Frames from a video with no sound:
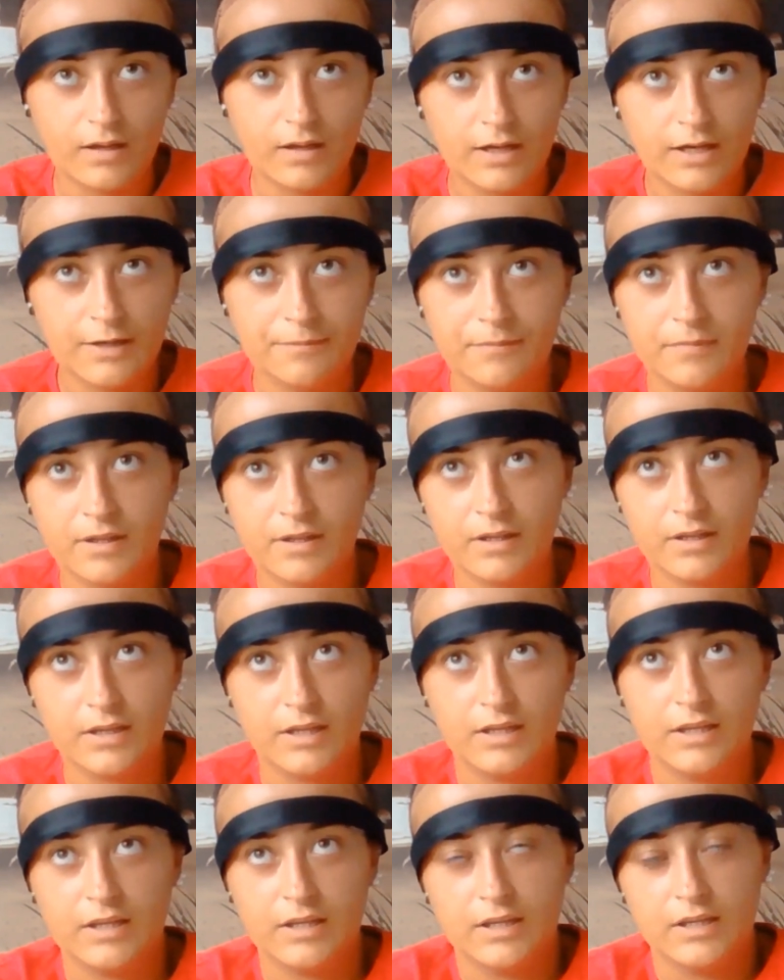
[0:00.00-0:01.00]

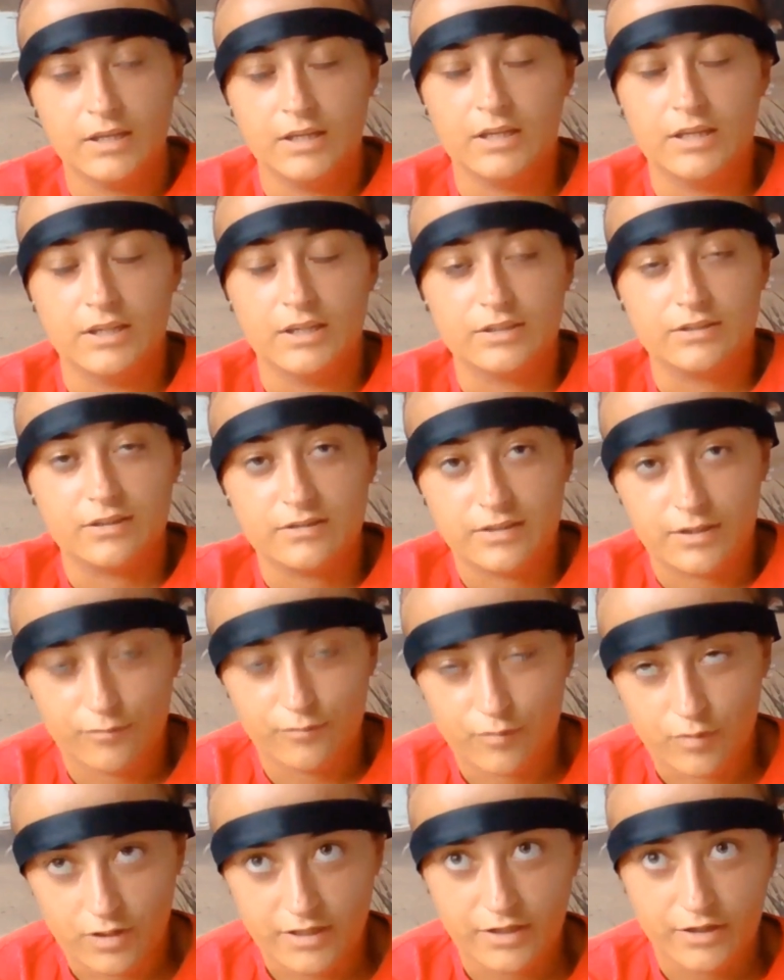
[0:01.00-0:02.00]
So I was
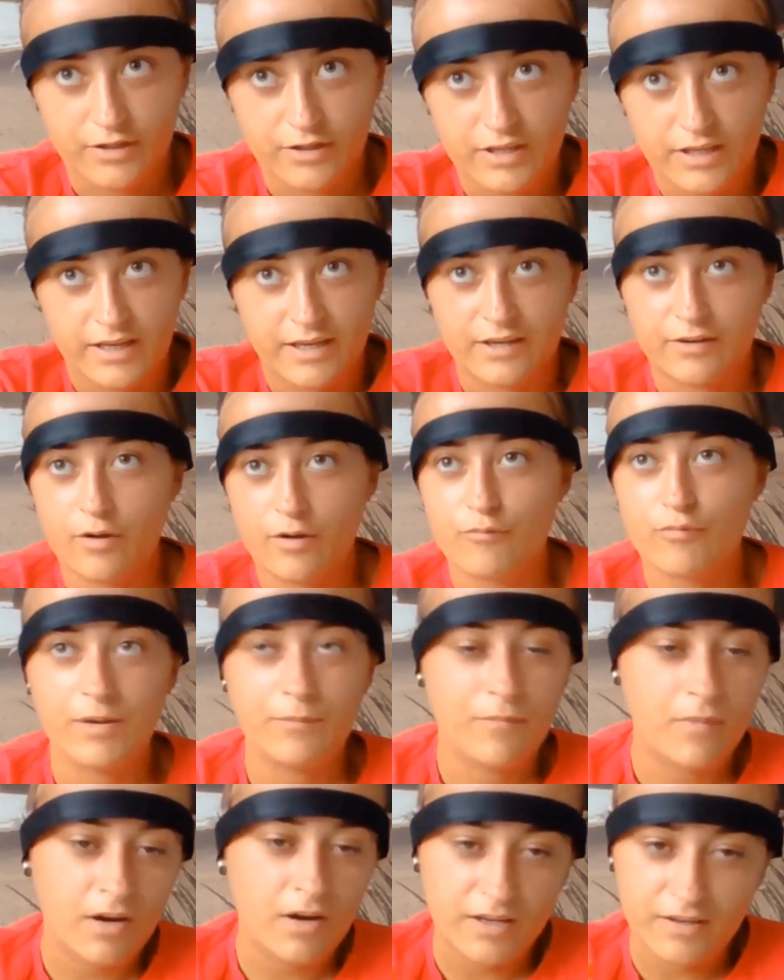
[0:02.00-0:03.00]
like, right, okay, I don't
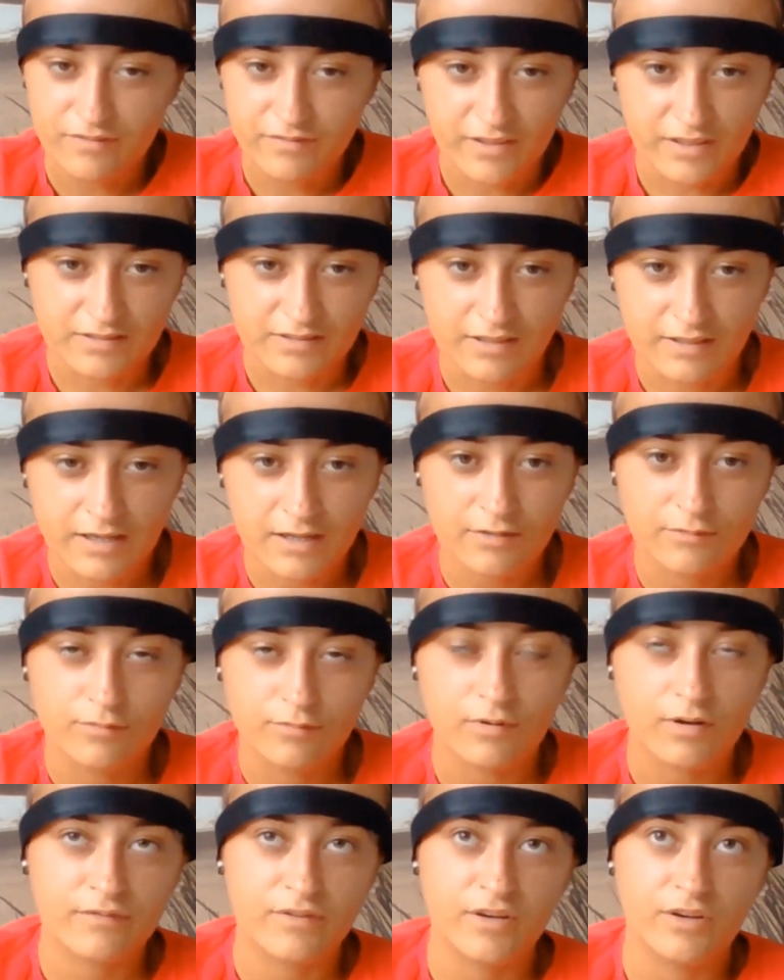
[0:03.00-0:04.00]
really mind things like that, I'd
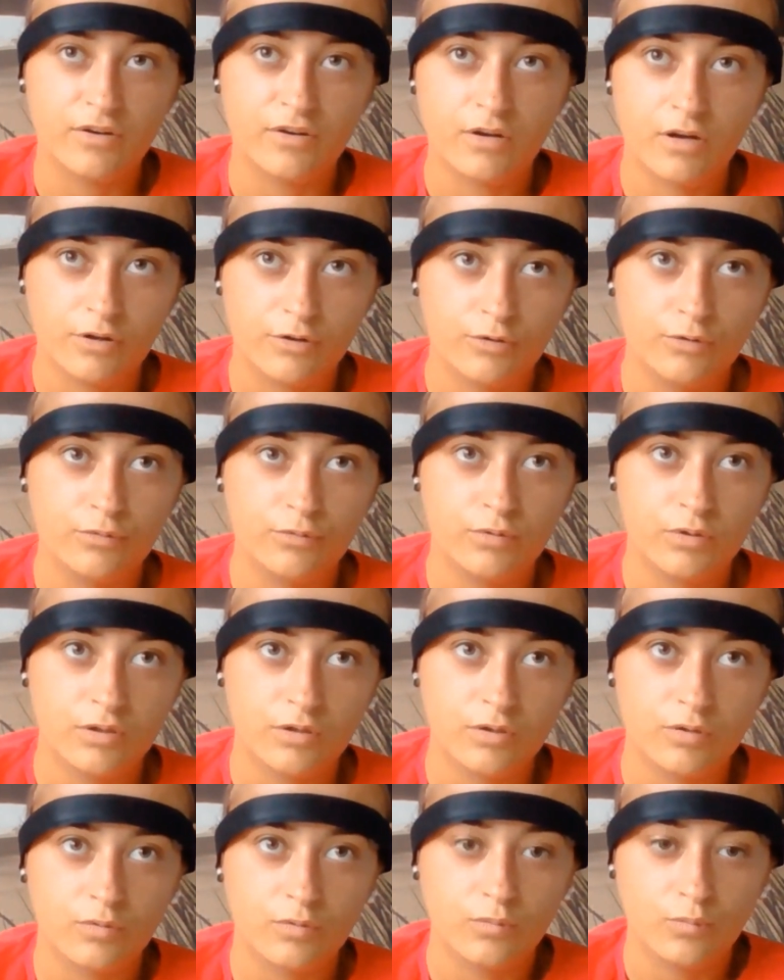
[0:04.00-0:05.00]
rather know
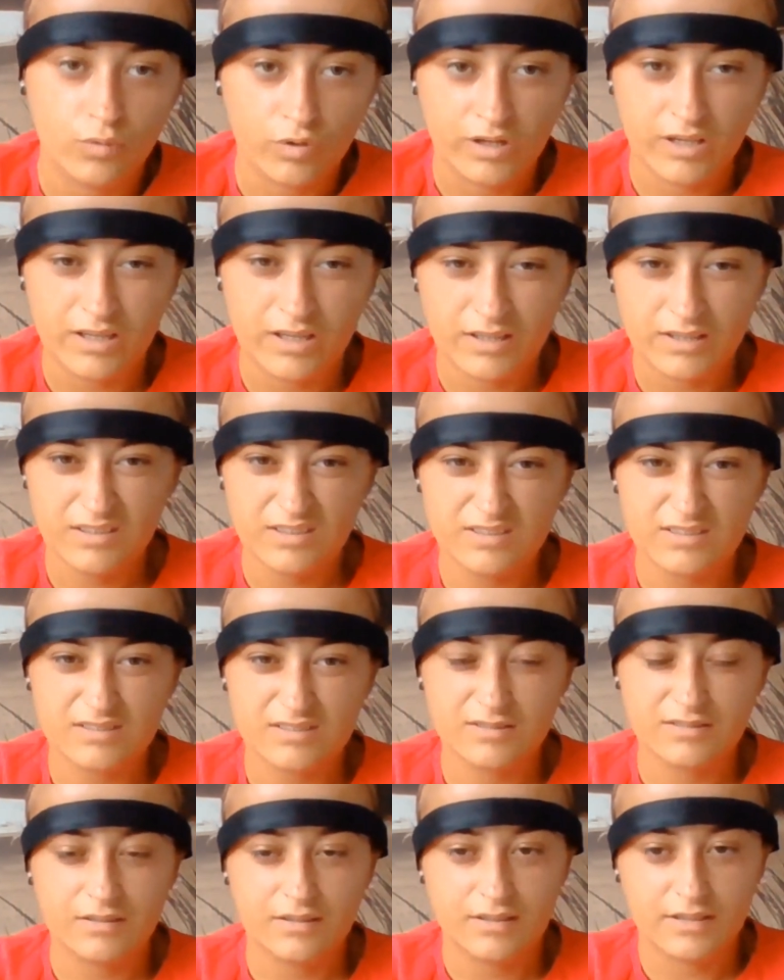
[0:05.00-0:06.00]
what it is.